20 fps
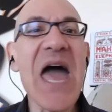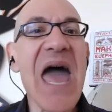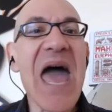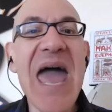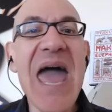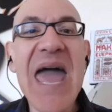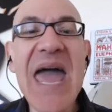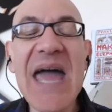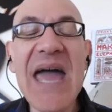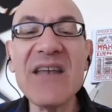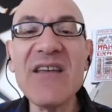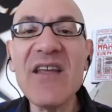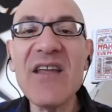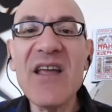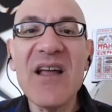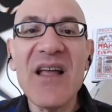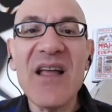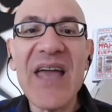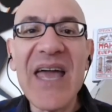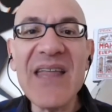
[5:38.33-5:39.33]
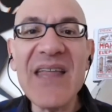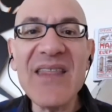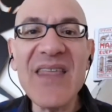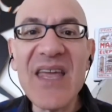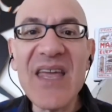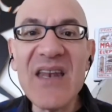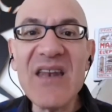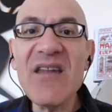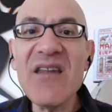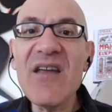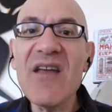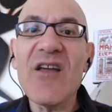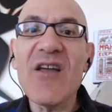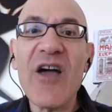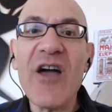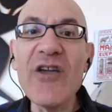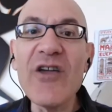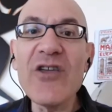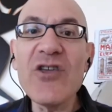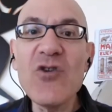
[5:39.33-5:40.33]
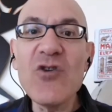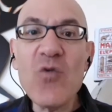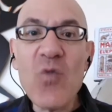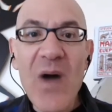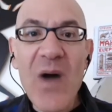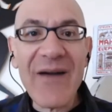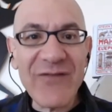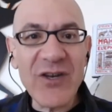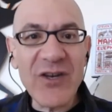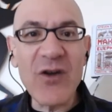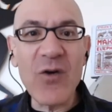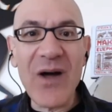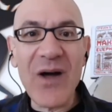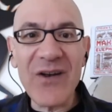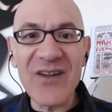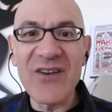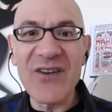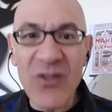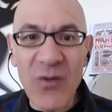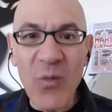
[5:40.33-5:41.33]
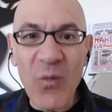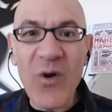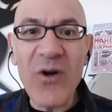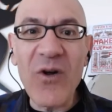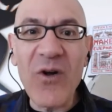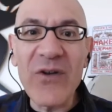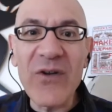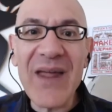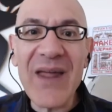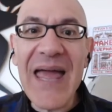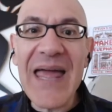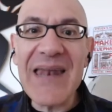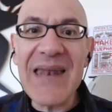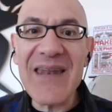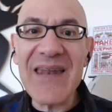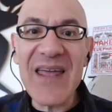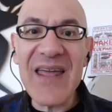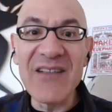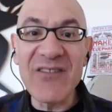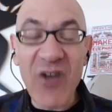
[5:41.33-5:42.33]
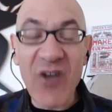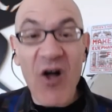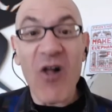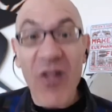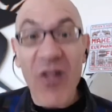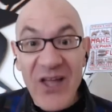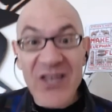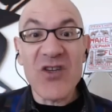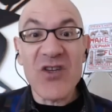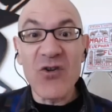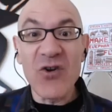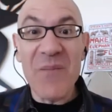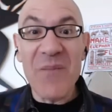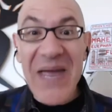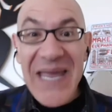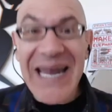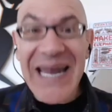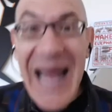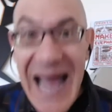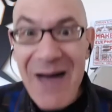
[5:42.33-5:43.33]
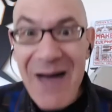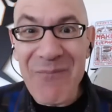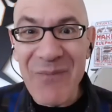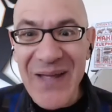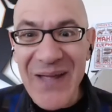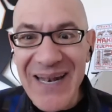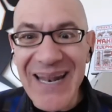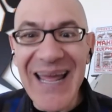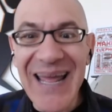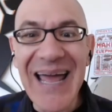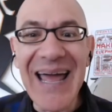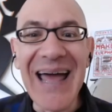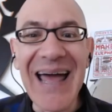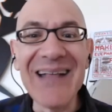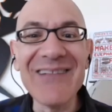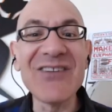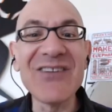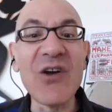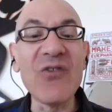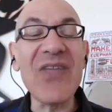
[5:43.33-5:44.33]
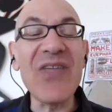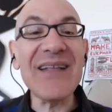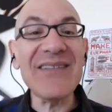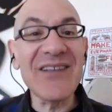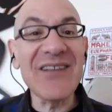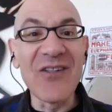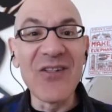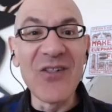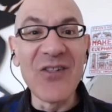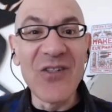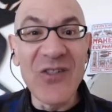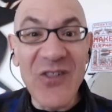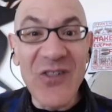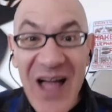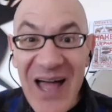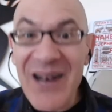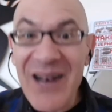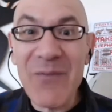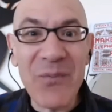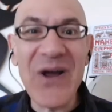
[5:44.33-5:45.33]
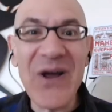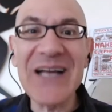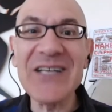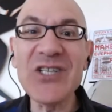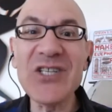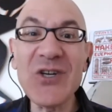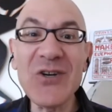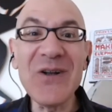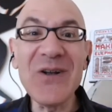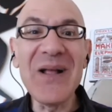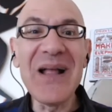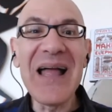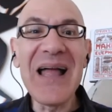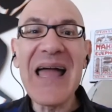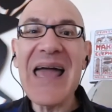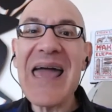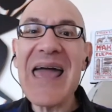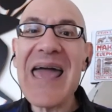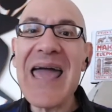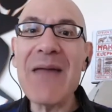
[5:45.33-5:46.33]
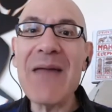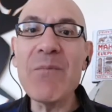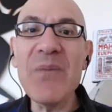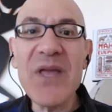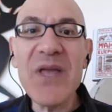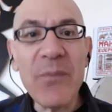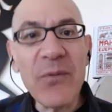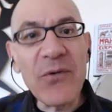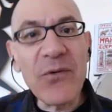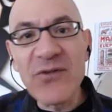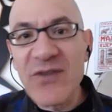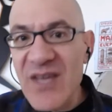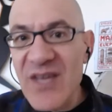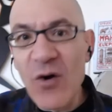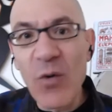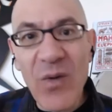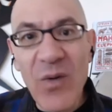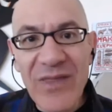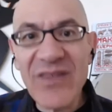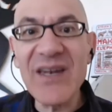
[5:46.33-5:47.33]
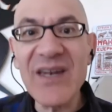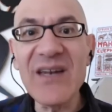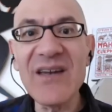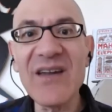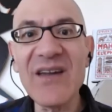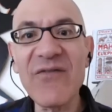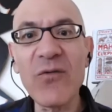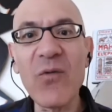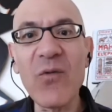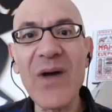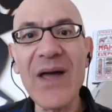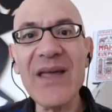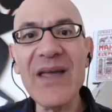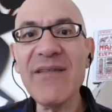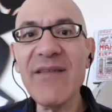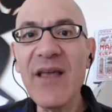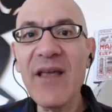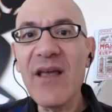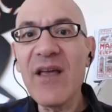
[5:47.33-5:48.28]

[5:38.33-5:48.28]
And, and then uh, you have to go out into the world, and it's all on you to make it happen. And so that's a lot of pressure, and people deal with it in different ways.